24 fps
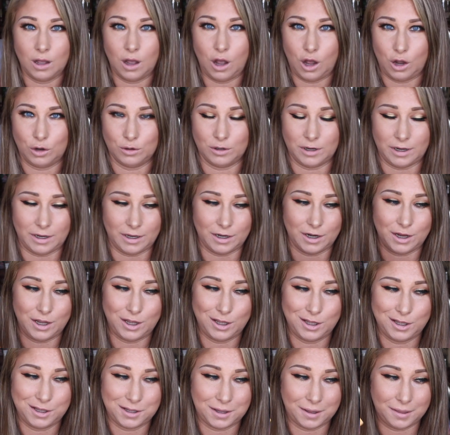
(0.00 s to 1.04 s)
All right,
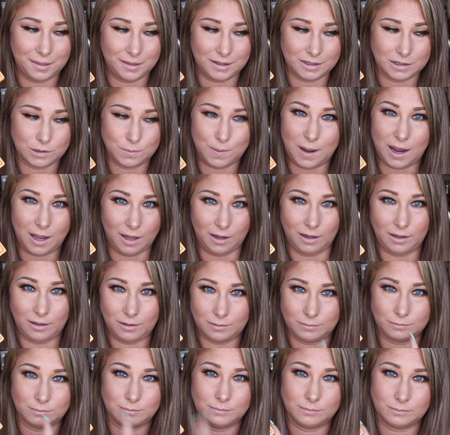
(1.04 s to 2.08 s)
this
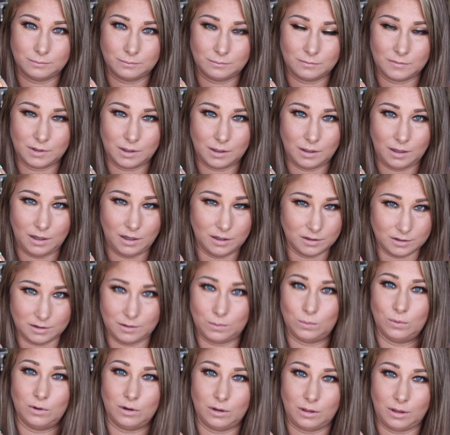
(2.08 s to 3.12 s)
palette, is
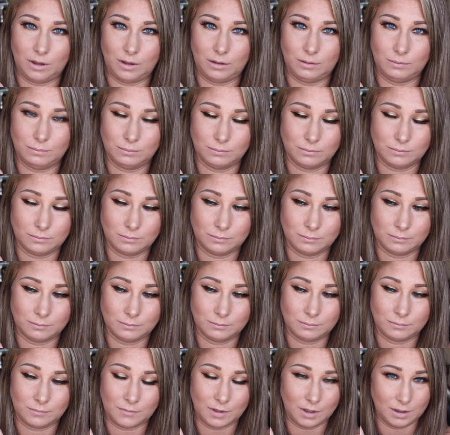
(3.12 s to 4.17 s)
it worth it?
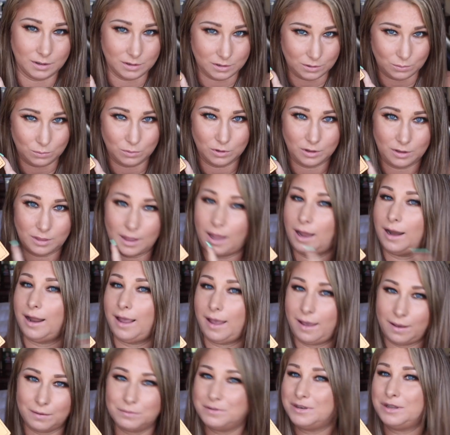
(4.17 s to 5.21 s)
Is it worth that
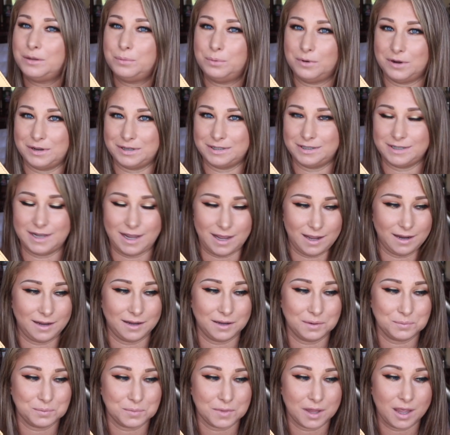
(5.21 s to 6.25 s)
hefty price
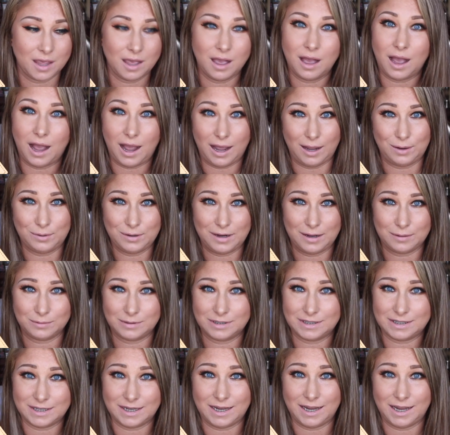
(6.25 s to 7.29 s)
tag? I would have
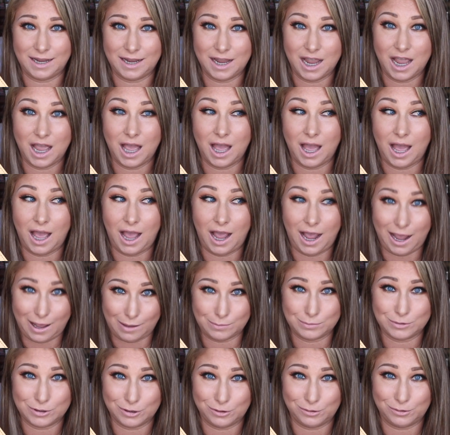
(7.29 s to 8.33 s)
to say
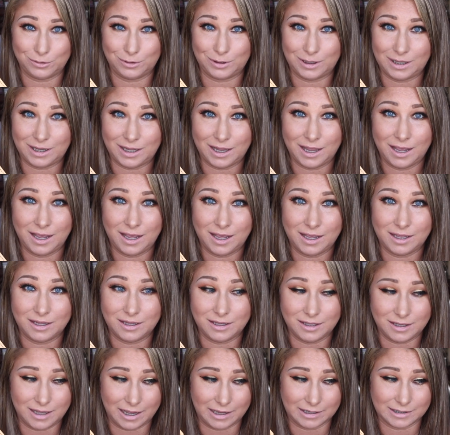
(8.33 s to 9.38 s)
absolutely
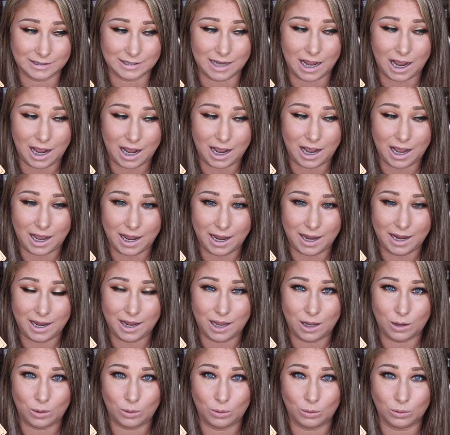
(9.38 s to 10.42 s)
yes.
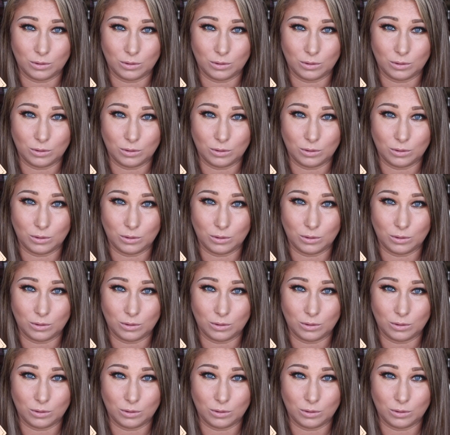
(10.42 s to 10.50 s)
I